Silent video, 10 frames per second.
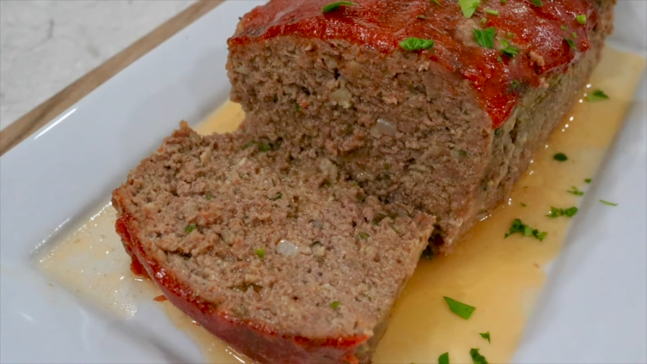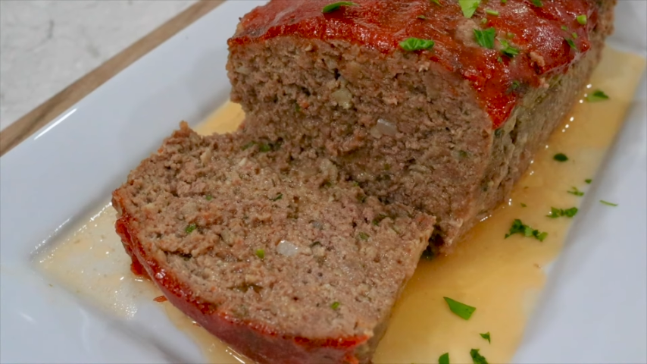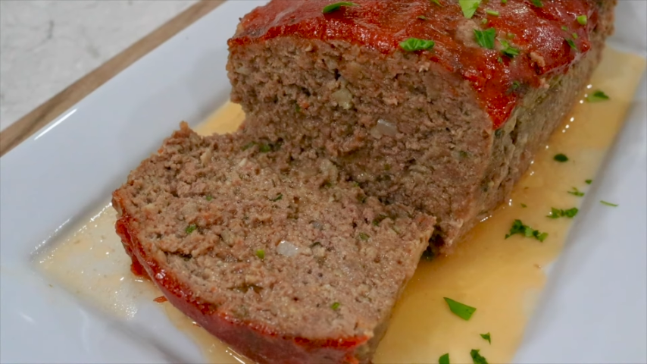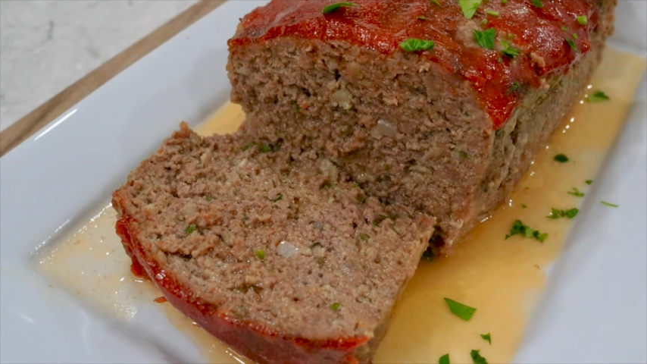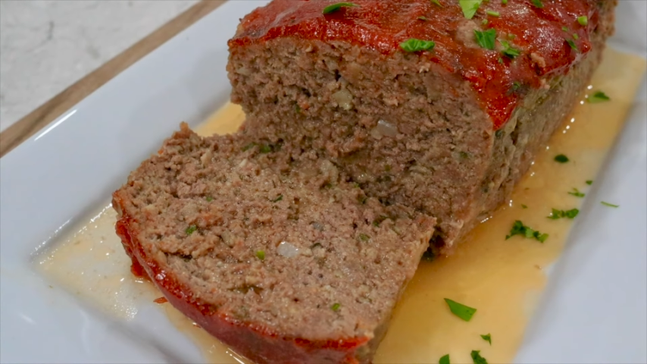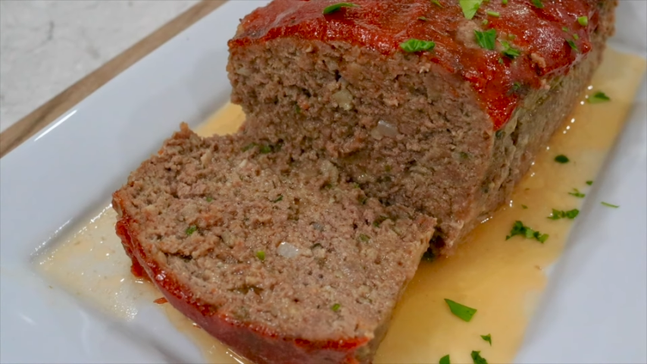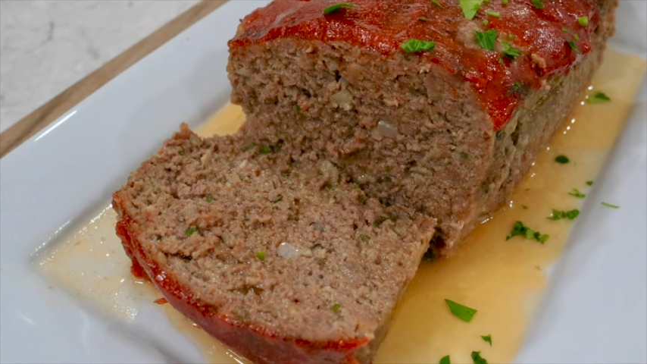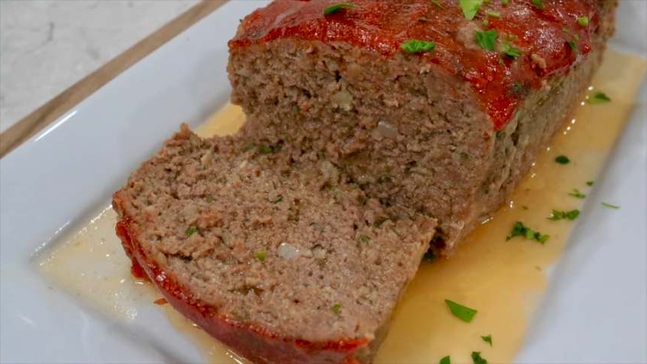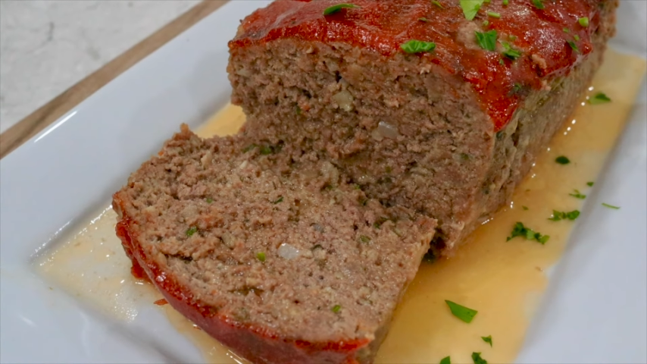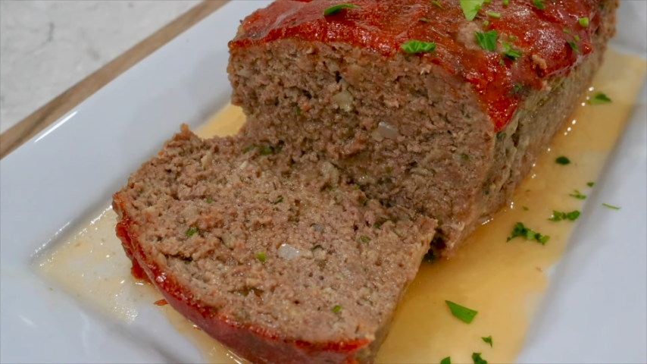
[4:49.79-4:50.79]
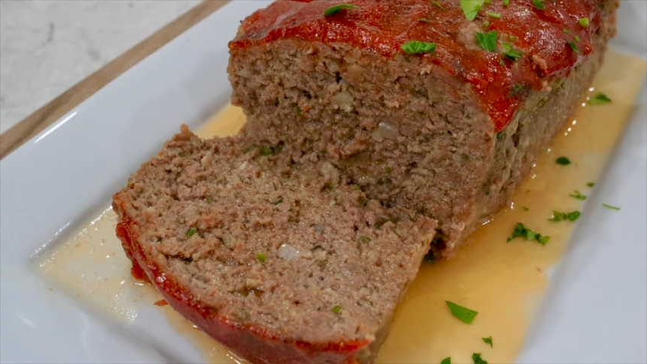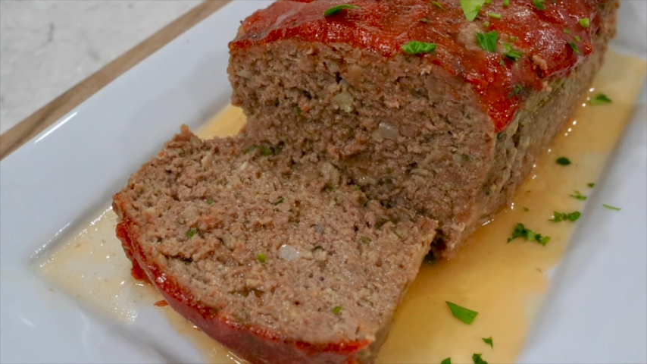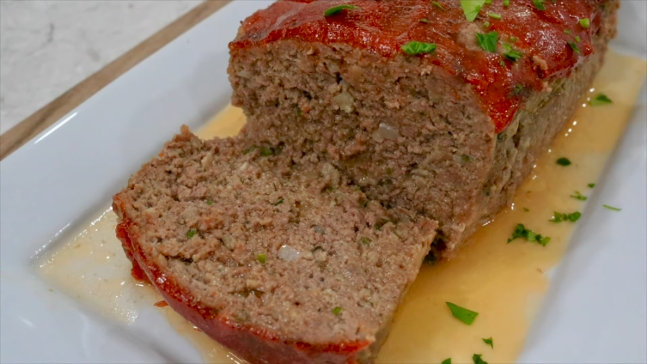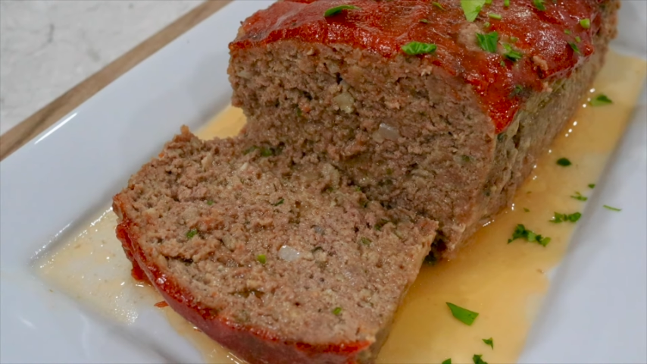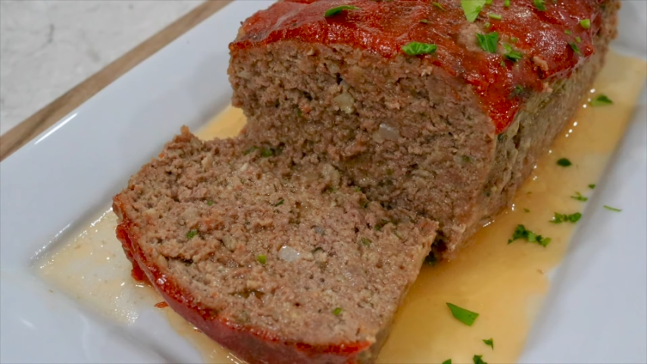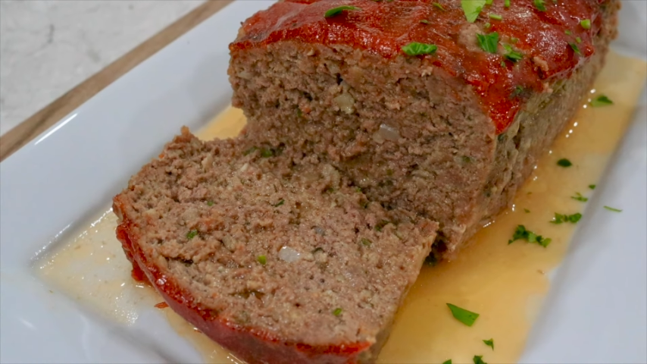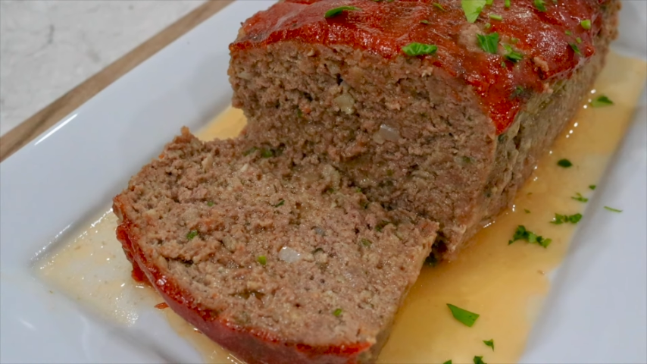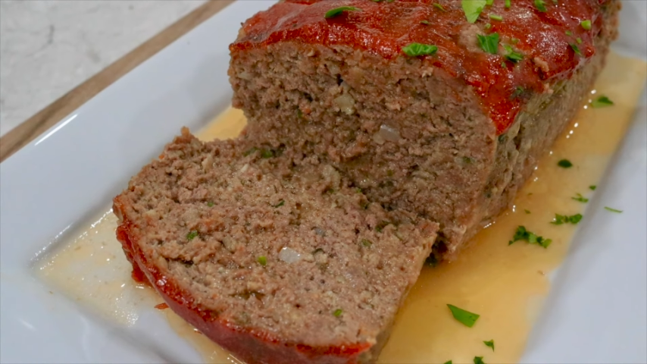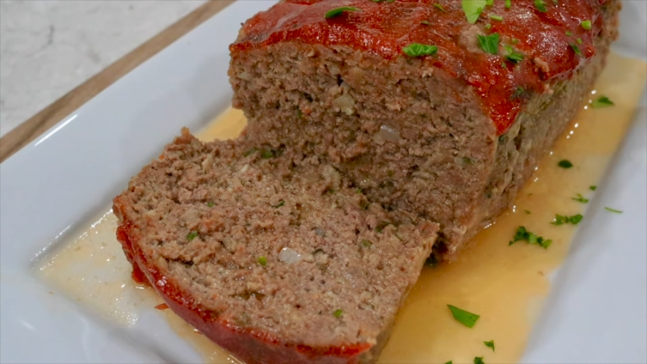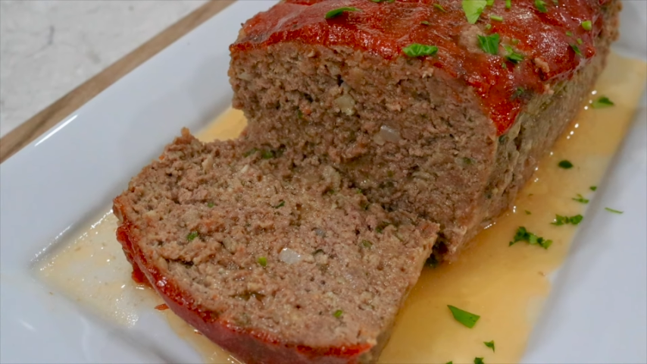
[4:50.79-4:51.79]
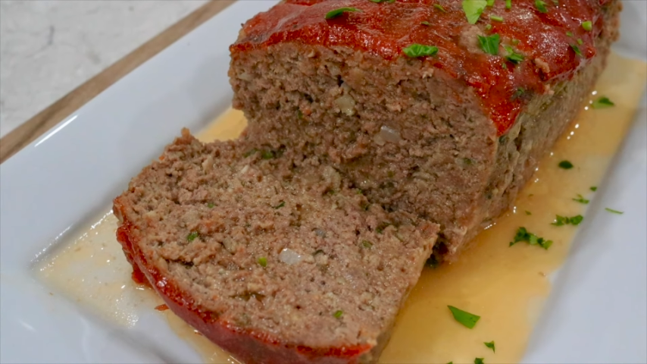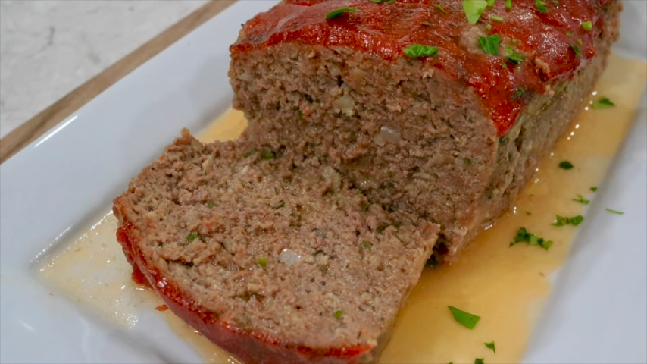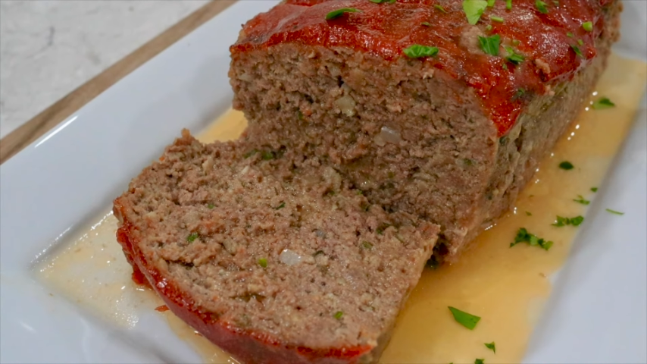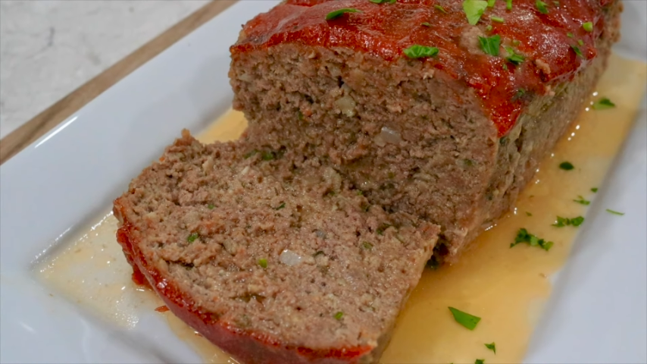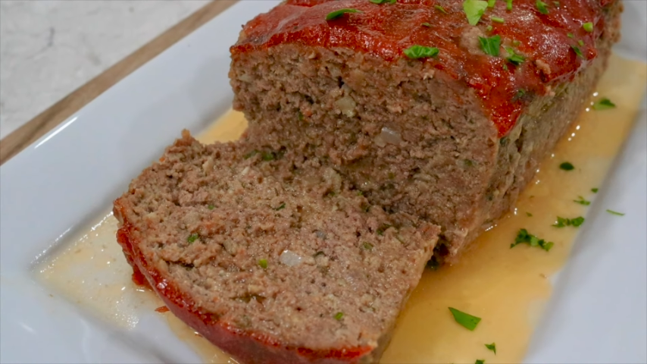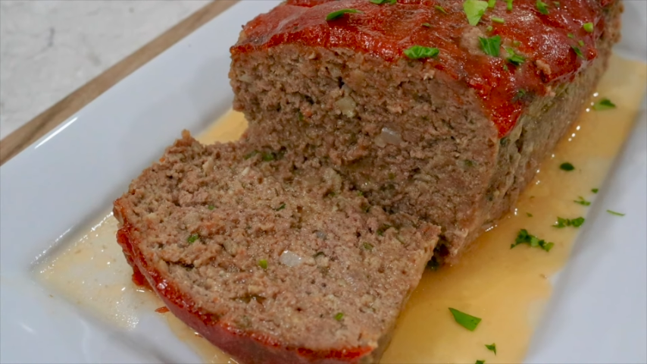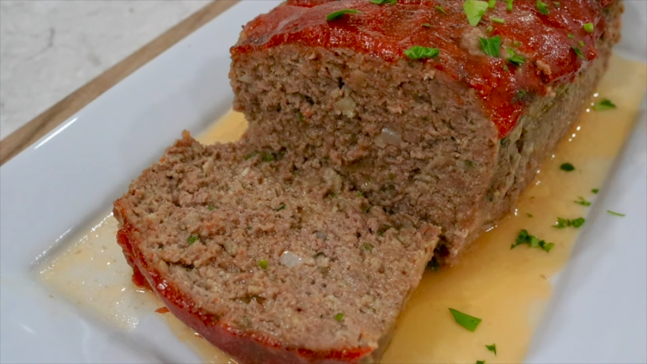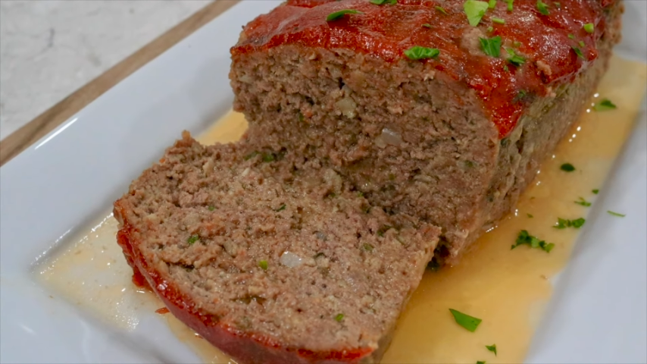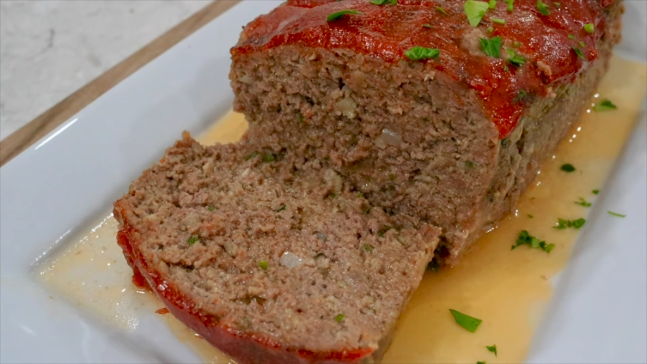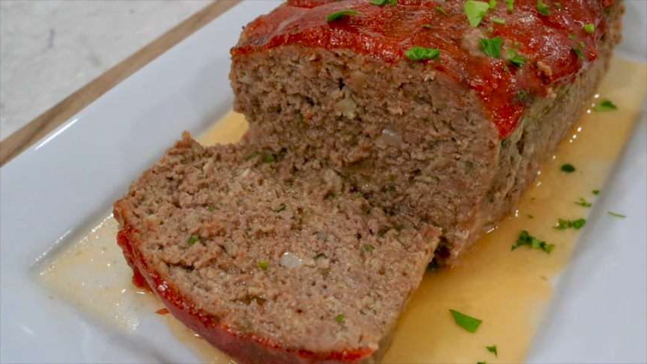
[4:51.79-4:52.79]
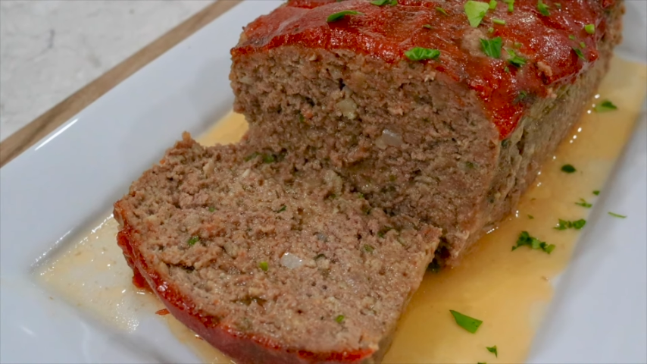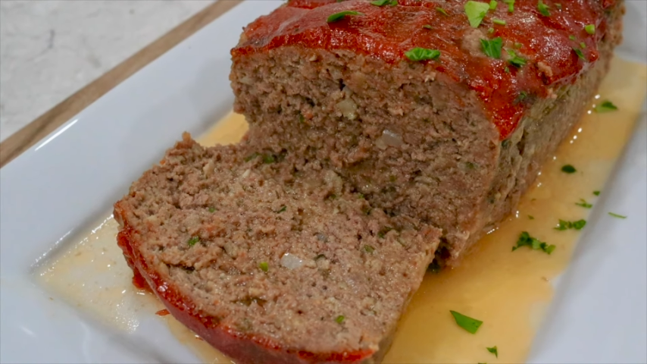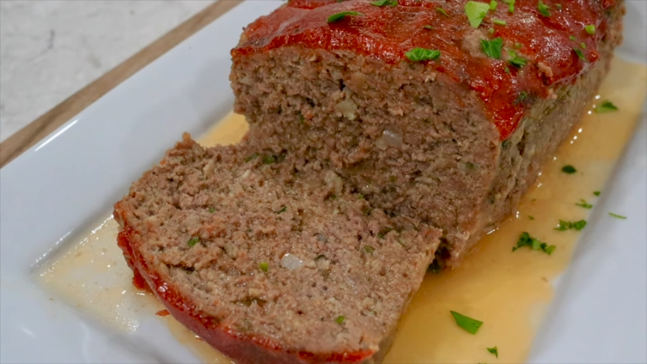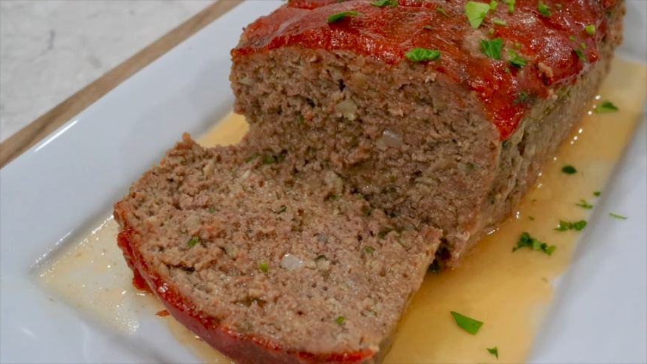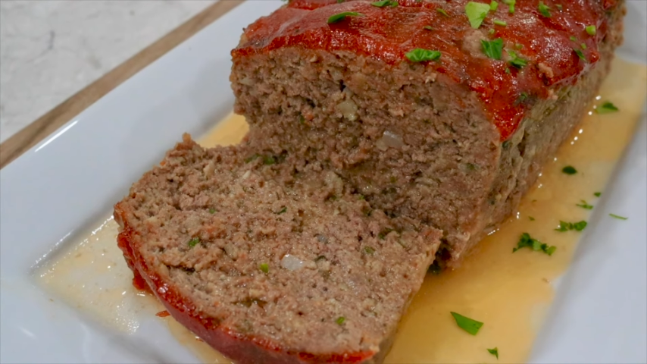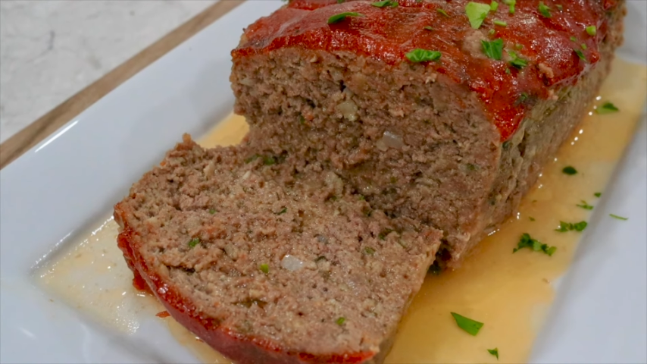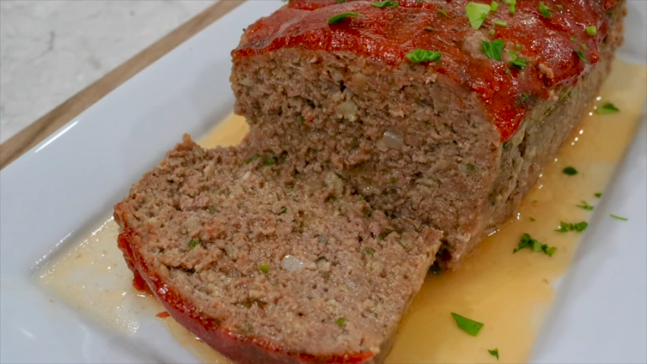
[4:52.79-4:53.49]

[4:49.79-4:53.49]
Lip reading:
(no speaker visible)